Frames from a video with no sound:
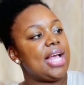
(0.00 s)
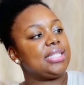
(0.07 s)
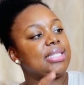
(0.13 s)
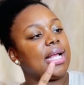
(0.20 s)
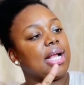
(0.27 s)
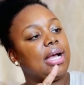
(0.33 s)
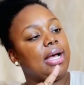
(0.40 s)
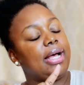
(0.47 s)
has
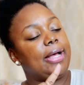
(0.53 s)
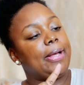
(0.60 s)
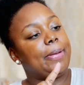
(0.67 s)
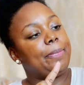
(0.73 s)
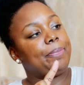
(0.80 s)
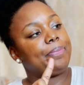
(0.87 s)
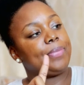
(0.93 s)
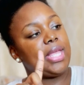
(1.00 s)
like a,
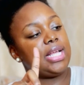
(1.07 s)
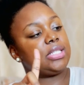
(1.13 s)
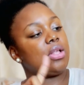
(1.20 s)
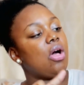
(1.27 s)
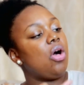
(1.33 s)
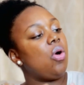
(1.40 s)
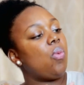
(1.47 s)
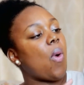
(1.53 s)
um, it's
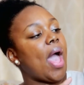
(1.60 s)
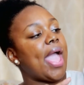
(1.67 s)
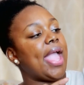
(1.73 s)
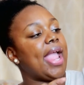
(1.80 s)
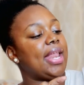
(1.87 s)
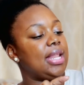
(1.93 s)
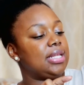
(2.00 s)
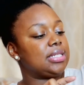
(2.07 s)
all
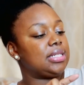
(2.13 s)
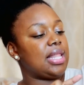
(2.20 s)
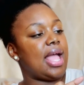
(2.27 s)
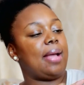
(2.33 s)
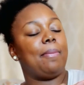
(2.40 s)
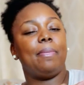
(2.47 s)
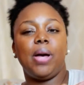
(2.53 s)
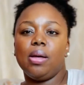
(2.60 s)
white and it's
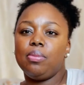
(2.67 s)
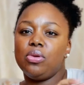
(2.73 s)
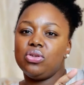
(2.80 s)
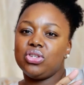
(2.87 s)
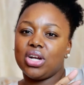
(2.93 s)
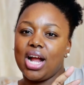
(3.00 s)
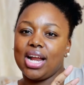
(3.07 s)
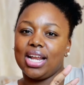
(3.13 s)
like
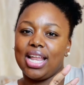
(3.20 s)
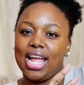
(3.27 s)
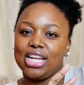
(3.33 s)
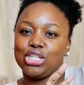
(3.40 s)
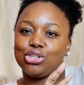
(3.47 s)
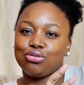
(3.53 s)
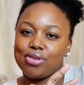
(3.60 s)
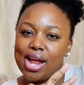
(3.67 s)
bubbles are kind of
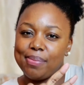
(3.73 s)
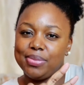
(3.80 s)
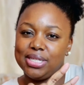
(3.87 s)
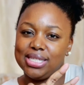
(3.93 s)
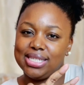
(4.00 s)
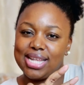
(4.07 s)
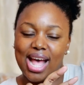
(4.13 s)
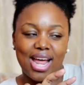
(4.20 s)
like trapped
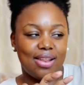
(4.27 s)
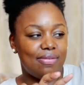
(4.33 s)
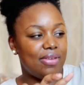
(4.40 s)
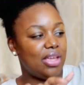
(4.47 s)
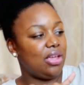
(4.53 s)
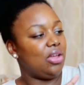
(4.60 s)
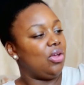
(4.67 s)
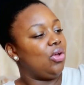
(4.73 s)
inside of
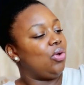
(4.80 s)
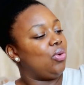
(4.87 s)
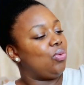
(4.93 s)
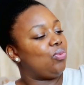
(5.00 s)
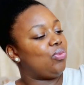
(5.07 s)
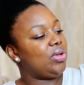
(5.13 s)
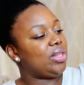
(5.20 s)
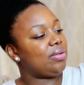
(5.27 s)
it.
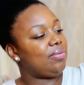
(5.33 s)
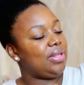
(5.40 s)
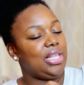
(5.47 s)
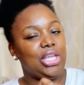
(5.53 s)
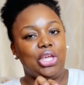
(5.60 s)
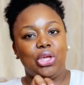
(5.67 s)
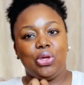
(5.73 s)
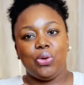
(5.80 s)
Really,
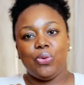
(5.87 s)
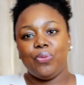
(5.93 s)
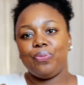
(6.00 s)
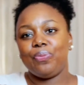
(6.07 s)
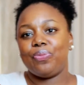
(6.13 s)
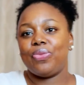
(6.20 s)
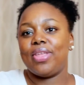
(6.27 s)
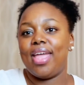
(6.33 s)
really cute.
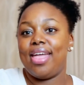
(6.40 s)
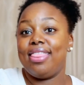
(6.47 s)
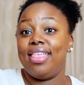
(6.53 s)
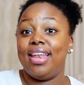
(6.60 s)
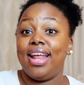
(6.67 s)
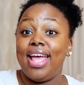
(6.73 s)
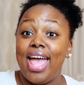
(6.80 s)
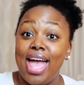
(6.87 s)
And
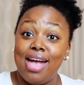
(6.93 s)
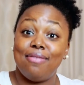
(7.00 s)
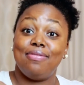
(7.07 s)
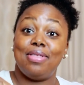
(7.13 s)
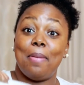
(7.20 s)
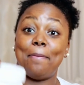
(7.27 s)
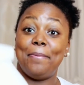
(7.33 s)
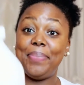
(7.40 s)
then I
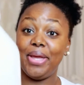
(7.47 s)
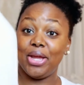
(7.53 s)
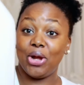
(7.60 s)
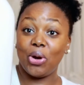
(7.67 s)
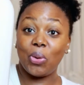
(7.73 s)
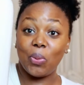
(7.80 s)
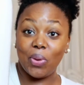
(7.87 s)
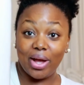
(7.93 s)
have the
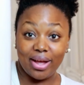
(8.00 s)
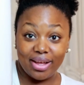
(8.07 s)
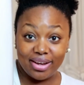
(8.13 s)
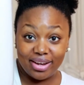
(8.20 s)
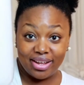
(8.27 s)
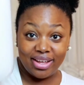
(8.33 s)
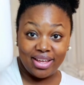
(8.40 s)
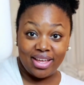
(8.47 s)
bigger
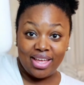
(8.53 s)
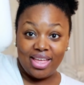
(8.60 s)
one